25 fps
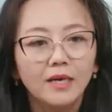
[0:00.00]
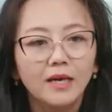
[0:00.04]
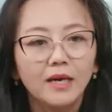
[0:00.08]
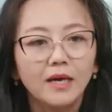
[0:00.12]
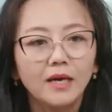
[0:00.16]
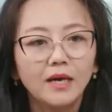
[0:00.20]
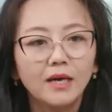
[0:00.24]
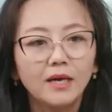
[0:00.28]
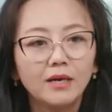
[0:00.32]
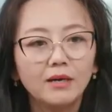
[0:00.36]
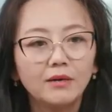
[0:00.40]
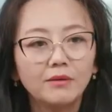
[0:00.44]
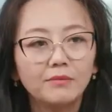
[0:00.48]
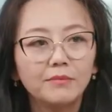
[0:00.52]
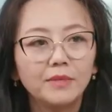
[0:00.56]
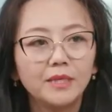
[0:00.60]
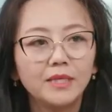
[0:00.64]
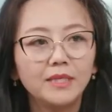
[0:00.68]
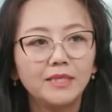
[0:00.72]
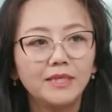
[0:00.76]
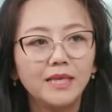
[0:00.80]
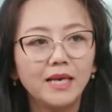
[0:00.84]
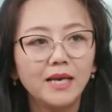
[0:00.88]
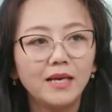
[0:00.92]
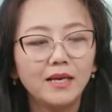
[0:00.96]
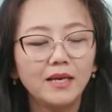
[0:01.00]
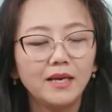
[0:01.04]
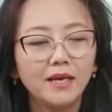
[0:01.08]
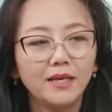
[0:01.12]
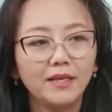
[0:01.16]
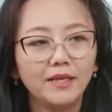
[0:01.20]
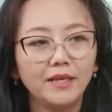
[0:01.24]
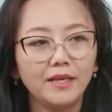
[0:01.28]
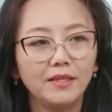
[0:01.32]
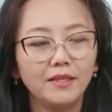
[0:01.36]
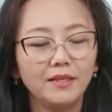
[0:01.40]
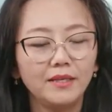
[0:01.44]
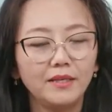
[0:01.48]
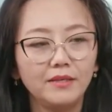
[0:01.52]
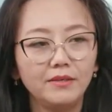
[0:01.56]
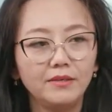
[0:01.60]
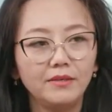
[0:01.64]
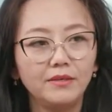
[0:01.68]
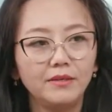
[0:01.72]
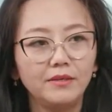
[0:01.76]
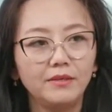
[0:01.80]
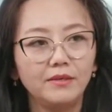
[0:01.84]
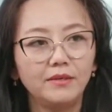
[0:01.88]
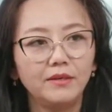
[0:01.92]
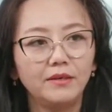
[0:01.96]
I think
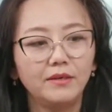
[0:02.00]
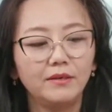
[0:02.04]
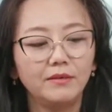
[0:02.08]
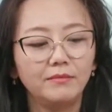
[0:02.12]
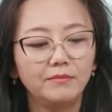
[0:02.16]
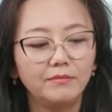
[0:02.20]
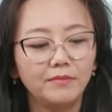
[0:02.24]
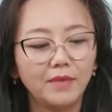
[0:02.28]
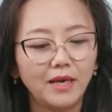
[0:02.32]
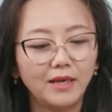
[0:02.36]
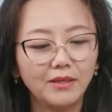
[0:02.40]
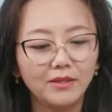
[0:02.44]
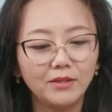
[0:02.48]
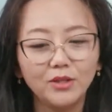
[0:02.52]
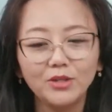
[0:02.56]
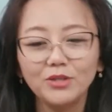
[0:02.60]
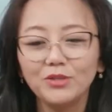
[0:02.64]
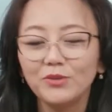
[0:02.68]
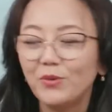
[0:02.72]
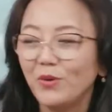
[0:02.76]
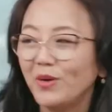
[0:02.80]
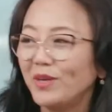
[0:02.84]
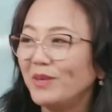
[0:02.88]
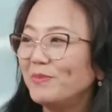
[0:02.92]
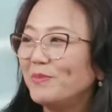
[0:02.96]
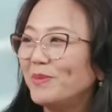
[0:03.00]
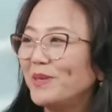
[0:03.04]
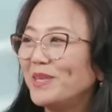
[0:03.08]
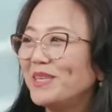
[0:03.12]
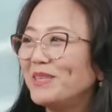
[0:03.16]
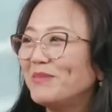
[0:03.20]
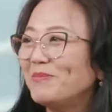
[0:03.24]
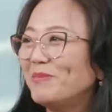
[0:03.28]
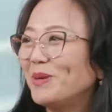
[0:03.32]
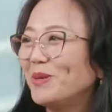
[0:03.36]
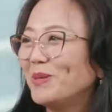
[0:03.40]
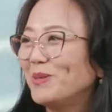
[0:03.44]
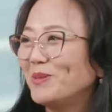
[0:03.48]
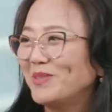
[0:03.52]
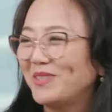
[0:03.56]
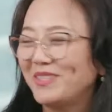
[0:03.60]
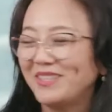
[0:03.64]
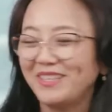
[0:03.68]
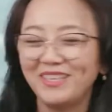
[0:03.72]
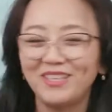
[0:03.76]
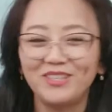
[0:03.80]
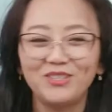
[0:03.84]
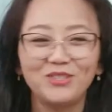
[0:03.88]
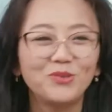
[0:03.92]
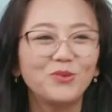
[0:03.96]
I learned quite a bit about
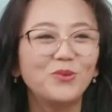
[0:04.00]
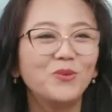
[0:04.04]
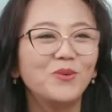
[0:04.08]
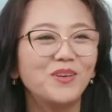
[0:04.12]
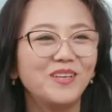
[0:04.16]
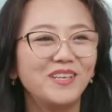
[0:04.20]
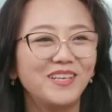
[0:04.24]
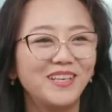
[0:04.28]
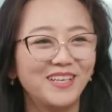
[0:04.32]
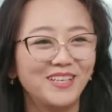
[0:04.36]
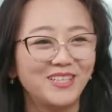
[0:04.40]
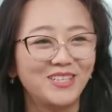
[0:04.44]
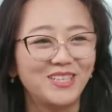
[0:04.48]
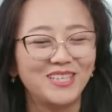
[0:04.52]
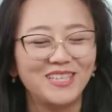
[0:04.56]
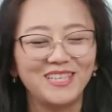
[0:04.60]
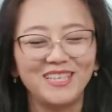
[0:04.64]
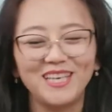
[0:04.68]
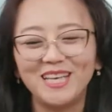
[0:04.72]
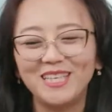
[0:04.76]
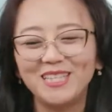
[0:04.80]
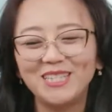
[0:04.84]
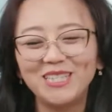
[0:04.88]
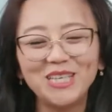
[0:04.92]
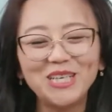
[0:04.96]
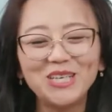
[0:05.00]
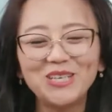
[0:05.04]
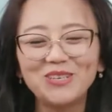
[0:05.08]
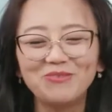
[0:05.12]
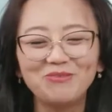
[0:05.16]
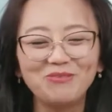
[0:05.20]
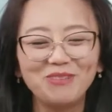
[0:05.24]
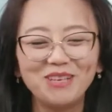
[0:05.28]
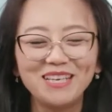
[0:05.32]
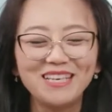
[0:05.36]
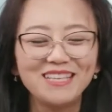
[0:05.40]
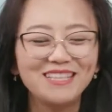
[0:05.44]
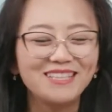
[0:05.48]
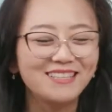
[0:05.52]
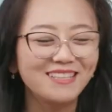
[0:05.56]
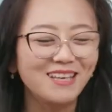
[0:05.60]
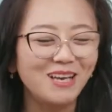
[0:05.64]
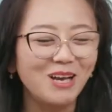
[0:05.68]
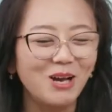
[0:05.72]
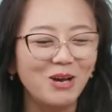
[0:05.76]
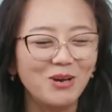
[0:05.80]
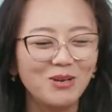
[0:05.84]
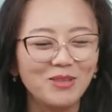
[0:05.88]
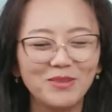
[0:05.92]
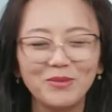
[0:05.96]
H-Coin, actually. I didn't read
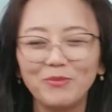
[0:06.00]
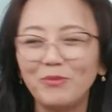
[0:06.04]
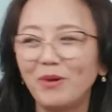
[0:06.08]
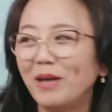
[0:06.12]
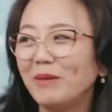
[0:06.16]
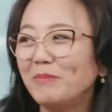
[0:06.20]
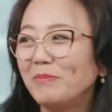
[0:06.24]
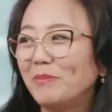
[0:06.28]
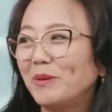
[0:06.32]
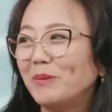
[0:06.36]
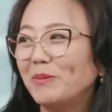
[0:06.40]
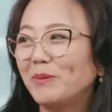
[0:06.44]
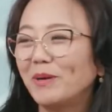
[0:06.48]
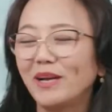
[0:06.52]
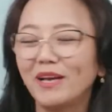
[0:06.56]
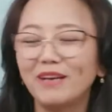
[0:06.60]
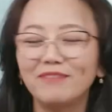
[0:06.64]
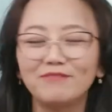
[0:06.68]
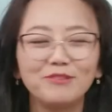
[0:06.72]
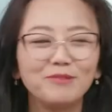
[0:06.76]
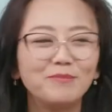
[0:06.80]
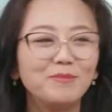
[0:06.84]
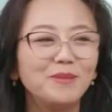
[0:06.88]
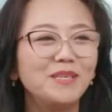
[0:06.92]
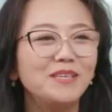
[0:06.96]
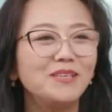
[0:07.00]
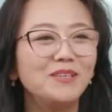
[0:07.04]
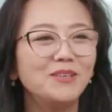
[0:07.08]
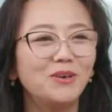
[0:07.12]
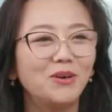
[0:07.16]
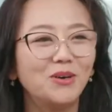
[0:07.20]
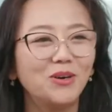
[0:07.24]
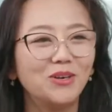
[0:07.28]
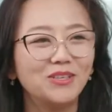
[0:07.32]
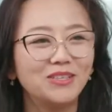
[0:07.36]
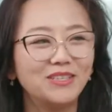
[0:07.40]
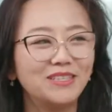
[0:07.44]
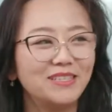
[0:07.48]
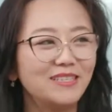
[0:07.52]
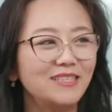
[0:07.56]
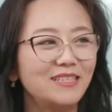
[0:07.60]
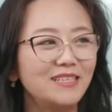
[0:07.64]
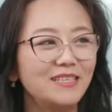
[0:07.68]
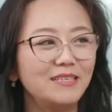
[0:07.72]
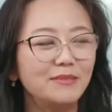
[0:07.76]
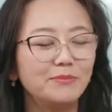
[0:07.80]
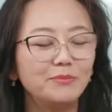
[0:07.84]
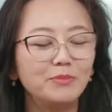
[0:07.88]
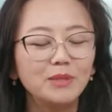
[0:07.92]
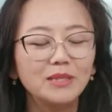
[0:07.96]
the white paper, I have to be honestly
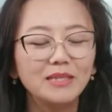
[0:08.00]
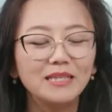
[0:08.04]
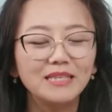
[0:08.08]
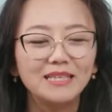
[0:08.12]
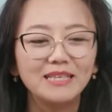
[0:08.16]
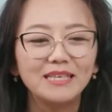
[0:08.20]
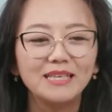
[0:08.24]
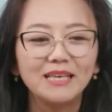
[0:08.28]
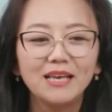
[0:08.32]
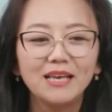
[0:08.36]
completely